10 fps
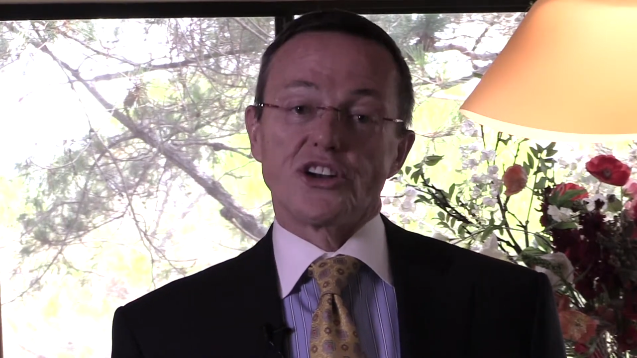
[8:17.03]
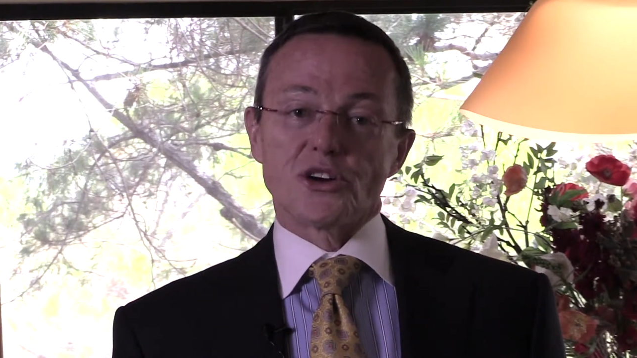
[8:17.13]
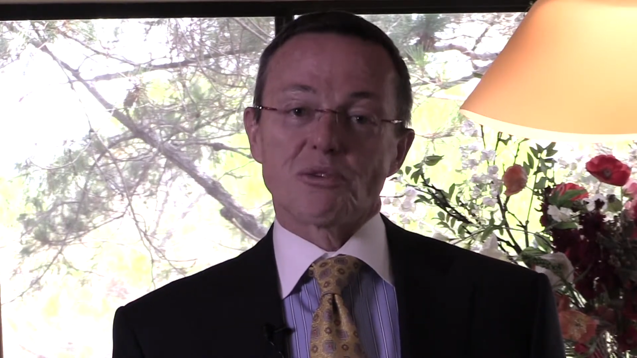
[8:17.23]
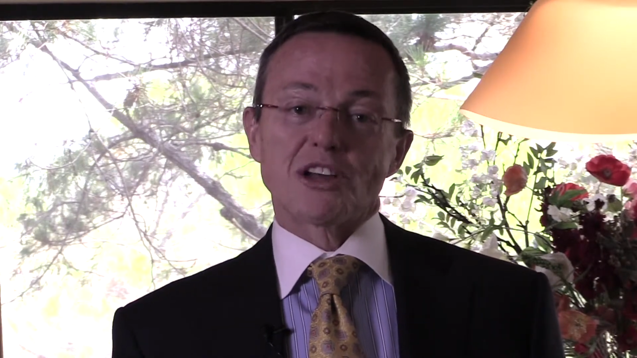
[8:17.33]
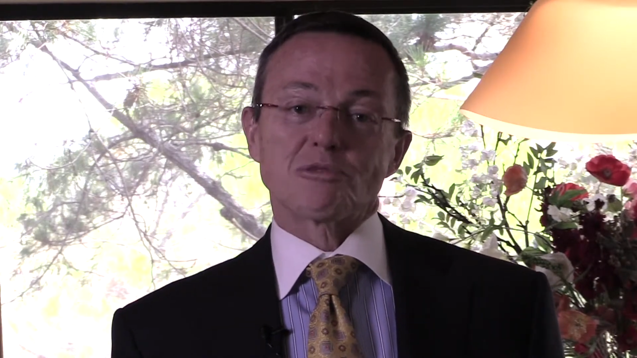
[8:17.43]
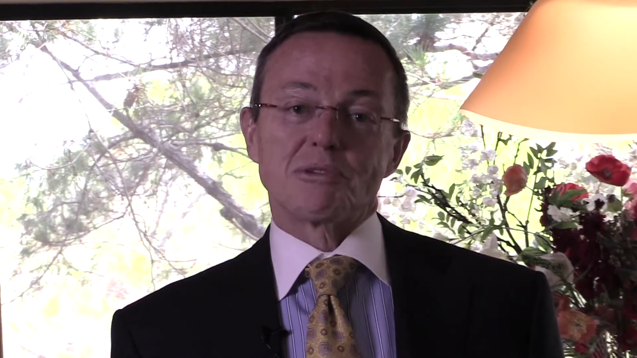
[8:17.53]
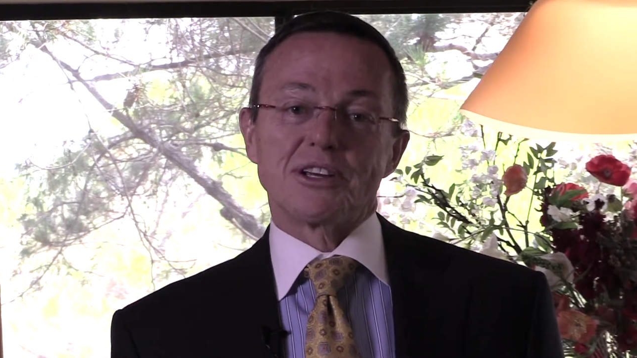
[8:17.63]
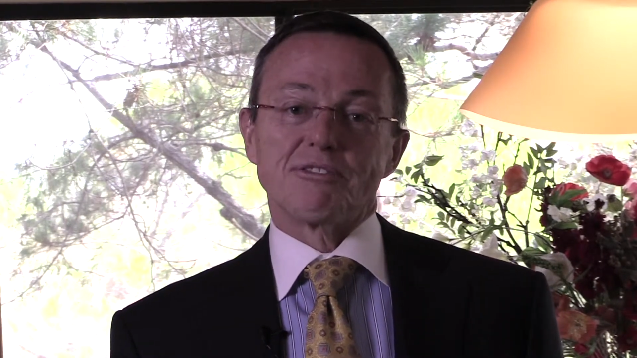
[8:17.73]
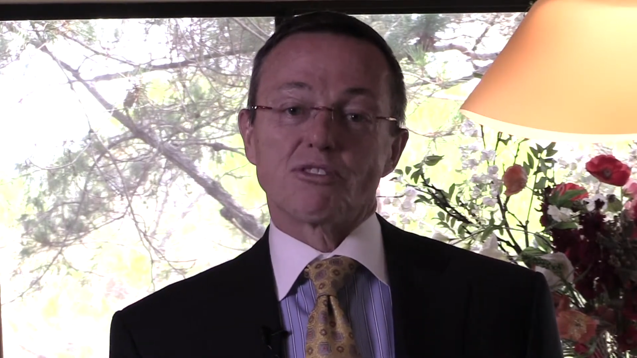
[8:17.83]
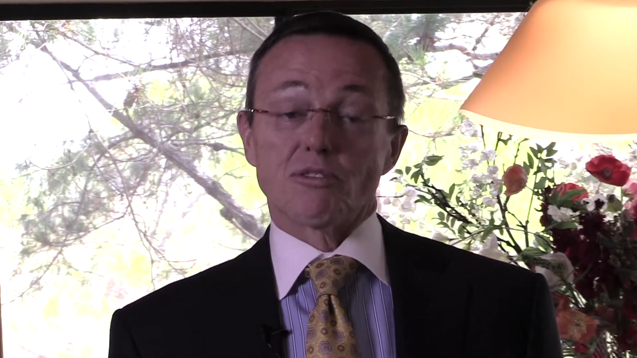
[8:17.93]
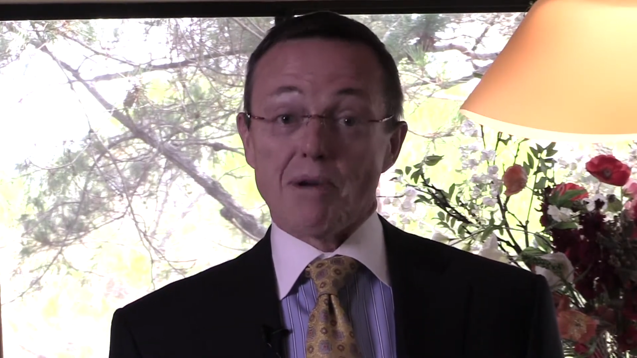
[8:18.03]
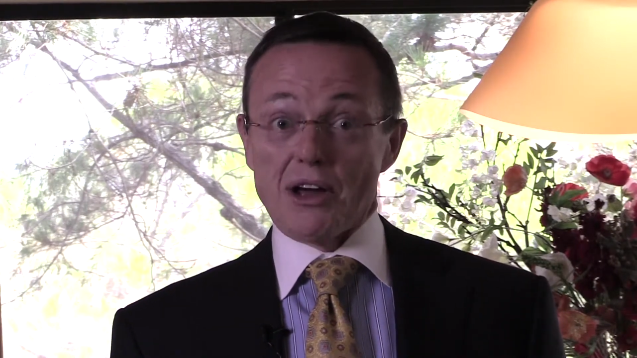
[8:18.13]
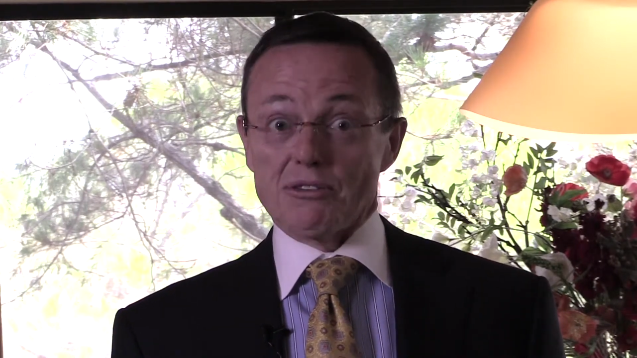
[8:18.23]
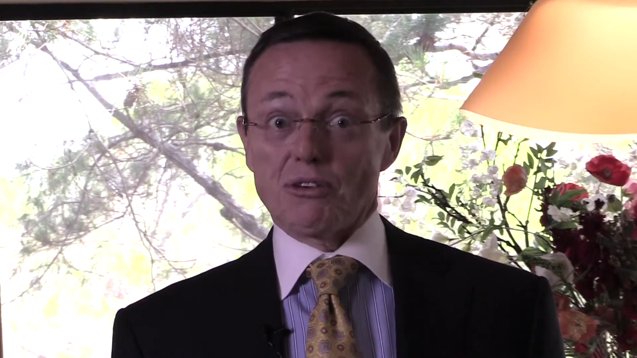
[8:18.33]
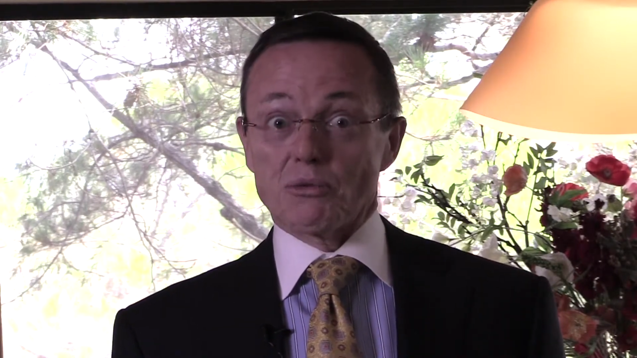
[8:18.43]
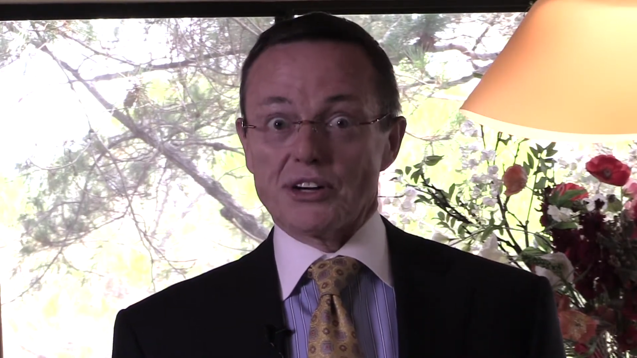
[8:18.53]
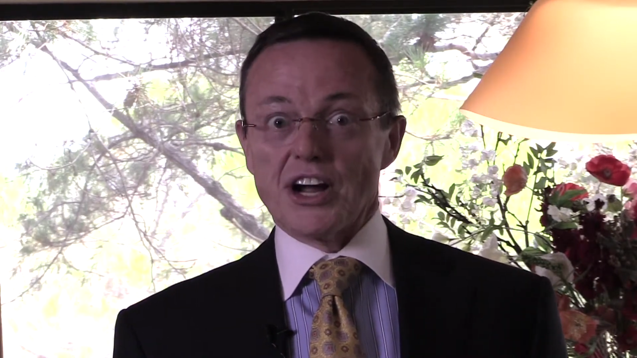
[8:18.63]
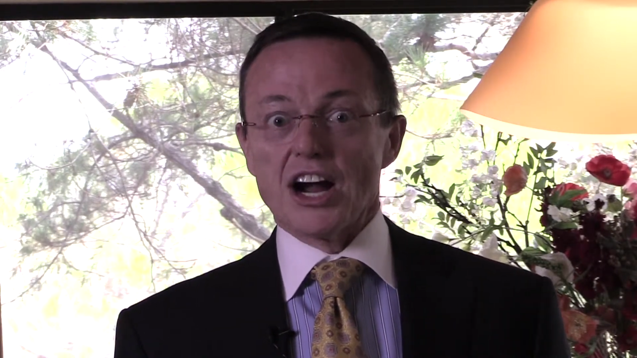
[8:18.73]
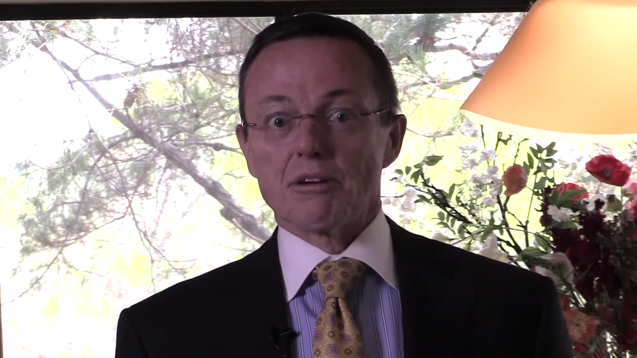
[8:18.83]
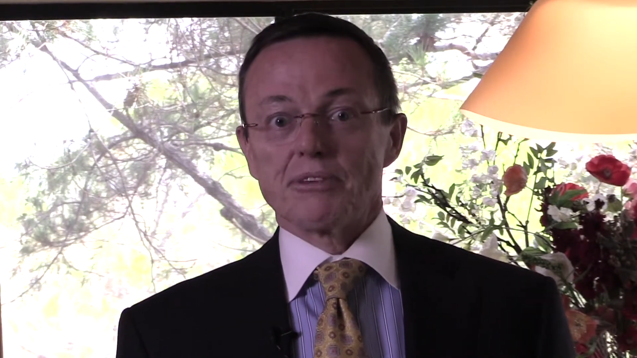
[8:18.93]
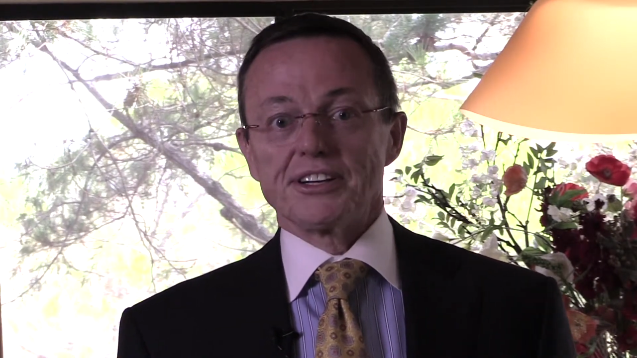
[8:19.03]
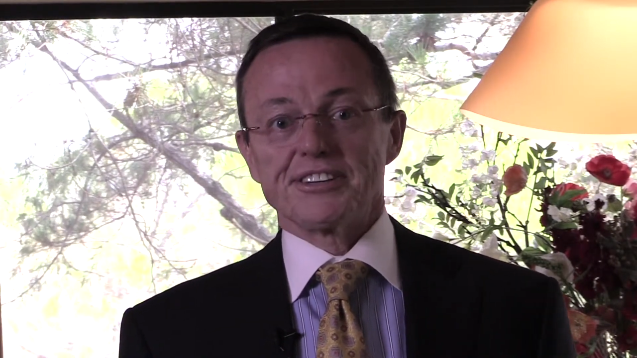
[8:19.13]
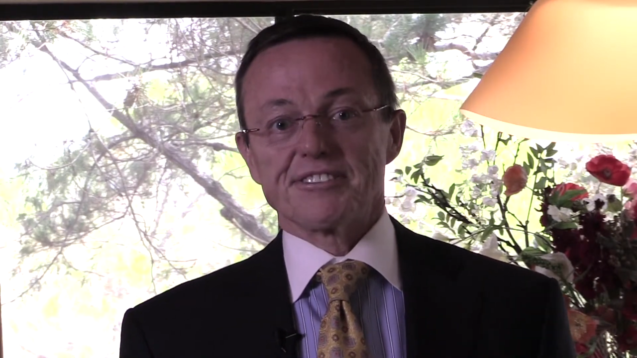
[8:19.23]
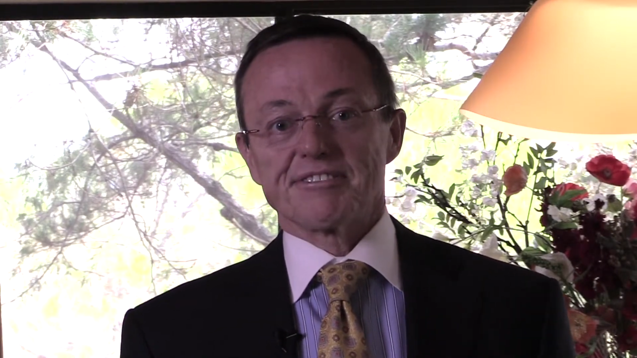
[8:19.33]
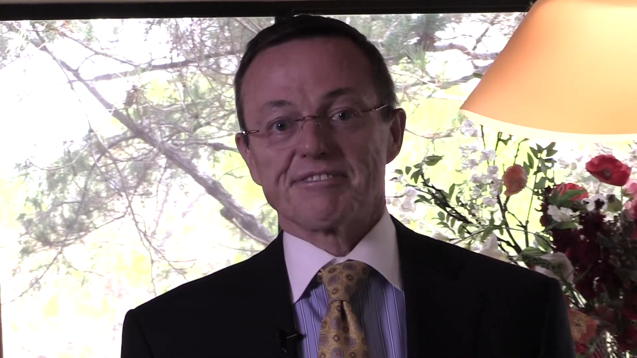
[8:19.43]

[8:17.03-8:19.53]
on your recipe for a bountiful retirement.